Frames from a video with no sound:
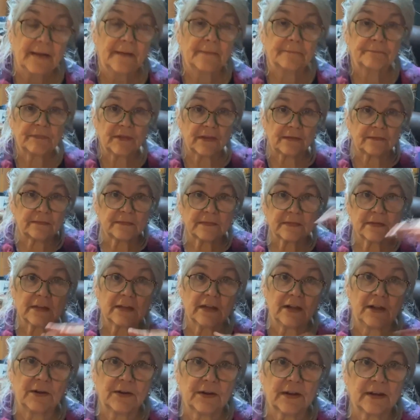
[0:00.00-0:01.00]
Then
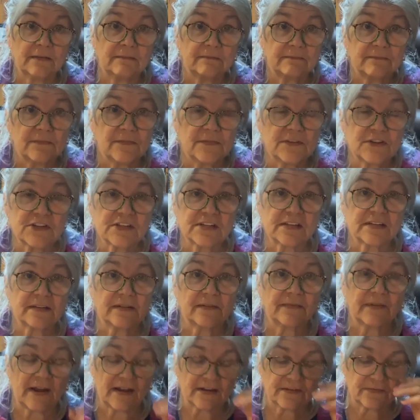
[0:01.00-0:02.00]
you can just
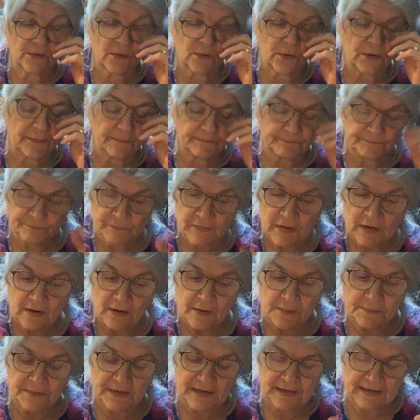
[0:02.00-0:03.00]
fast forward.
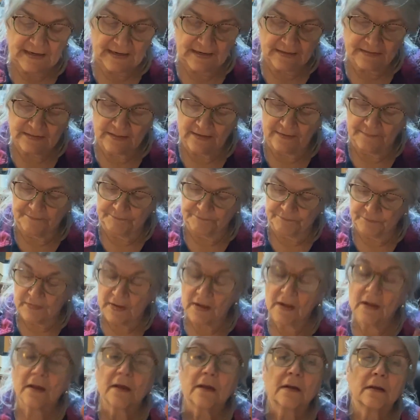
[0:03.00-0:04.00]
But yes,
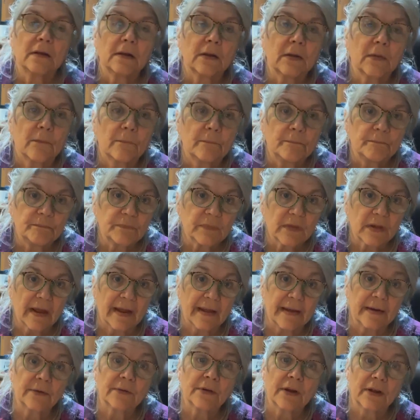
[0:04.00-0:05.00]

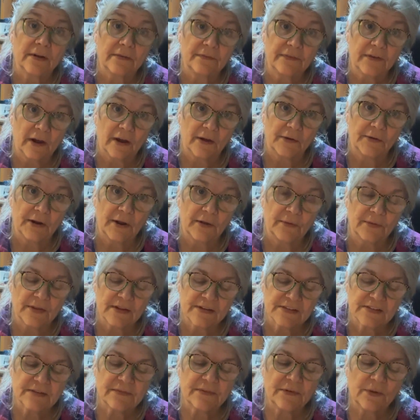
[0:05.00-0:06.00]
I don't know if y'all know
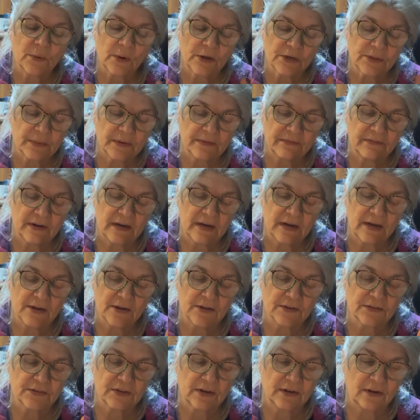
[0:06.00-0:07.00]
this. If you watch my
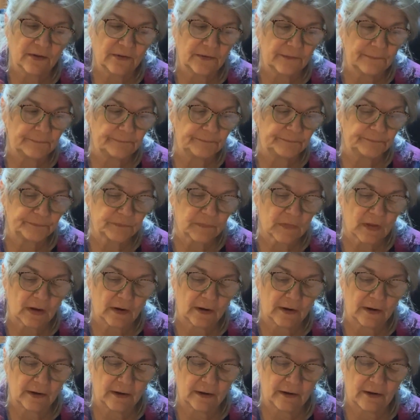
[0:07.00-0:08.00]
videos
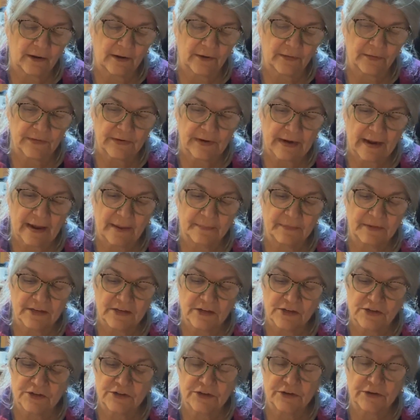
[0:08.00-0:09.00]
all the time, then
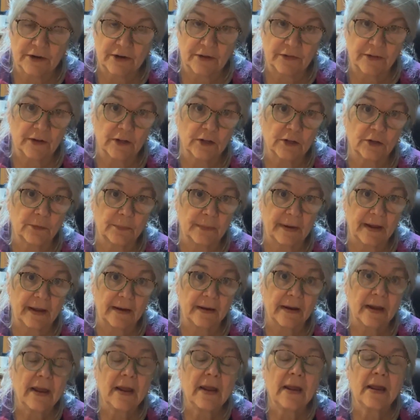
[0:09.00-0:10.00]
you should know that little Ben
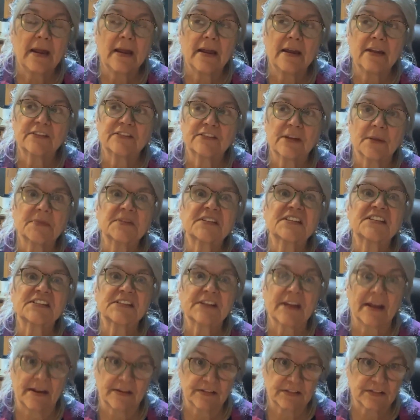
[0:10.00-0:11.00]
is
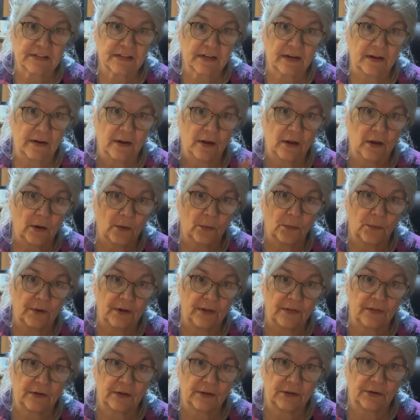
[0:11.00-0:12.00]
obsessed
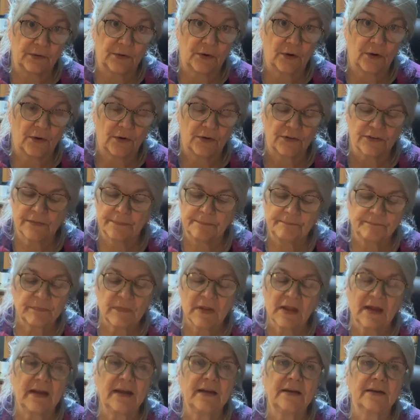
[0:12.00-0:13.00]
with little cars.
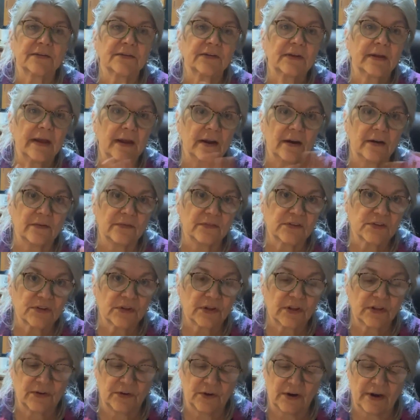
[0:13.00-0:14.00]
He doesn't care if
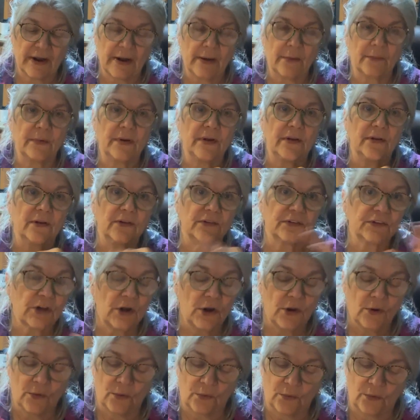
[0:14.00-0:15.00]
they're Hot Wheels
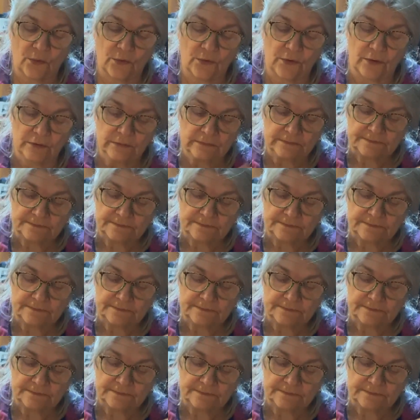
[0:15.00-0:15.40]
or